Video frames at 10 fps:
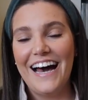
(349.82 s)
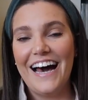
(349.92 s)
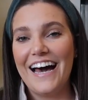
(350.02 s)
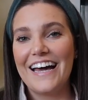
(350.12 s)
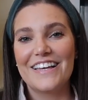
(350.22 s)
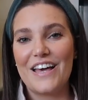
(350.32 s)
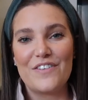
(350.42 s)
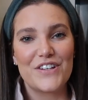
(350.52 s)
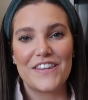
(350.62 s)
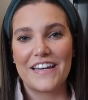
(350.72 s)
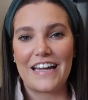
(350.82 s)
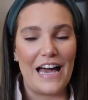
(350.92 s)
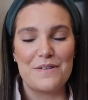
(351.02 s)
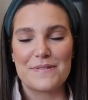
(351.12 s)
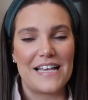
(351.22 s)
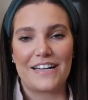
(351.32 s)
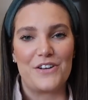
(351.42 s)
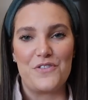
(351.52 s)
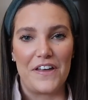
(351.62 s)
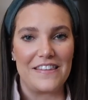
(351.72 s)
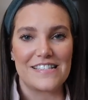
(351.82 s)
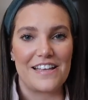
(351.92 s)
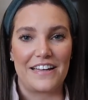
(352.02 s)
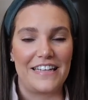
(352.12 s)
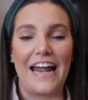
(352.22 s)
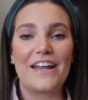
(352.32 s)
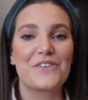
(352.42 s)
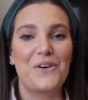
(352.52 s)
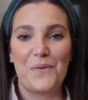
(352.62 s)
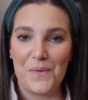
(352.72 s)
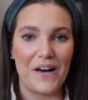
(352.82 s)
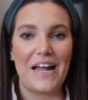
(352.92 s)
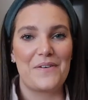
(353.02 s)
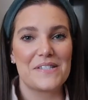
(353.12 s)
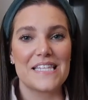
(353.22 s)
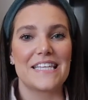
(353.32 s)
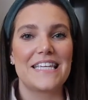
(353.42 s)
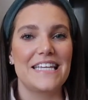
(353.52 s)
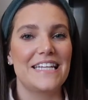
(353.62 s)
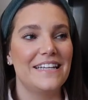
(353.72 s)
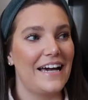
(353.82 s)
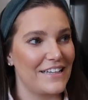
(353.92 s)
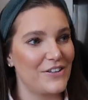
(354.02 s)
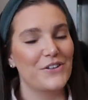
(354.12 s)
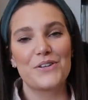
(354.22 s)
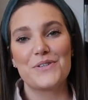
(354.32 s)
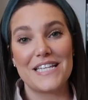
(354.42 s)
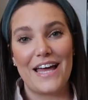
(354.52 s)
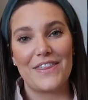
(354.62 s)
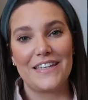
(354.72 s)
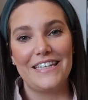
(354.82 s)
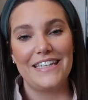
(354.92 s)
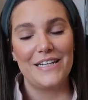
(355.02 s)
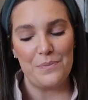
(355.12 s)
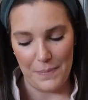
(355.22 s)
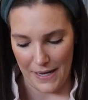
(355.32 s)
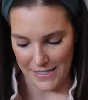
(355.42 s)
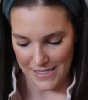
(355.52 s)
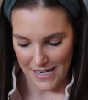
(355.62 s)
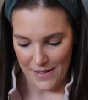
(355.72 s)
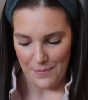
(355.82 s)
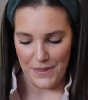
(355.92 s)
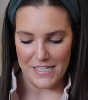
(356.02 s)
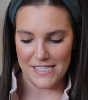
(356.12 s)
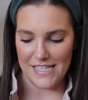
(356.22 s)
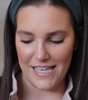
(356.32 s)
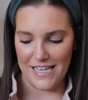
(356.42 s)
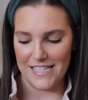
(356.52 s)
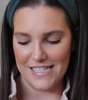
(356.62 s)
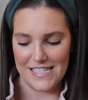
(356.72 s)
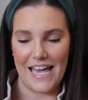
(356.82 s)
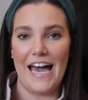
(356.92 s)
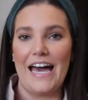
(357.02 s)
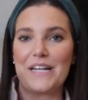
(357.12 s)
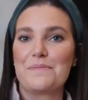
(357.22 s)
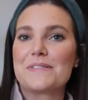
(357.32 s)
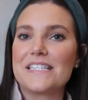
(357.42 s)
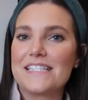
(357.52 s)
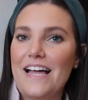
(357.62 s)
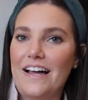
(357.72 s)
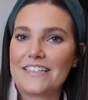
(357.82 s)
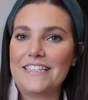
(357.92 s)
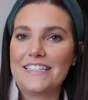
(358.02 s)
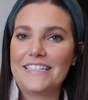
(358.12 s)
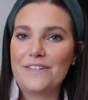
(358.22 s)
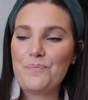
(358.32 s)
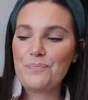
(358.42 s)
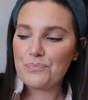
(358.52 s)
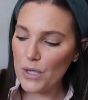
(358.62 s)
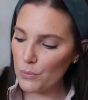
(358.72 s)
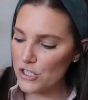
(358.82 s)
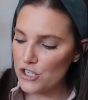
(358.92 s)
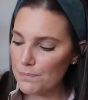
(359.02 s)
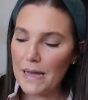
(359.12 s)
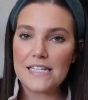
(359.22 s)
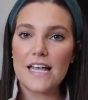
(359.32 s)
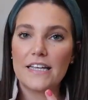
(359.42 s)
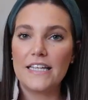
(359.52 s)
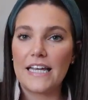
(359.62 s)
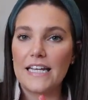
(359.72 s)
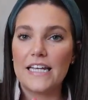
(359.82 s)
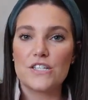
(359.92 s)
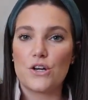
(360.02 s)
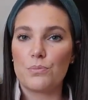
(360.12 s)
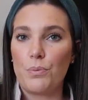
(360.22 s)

everything I got him is not gonna fit in the stocking. I don't know what I was thinking. I clearly was not thinking, but this is Adam's stocking, which my stocking and his are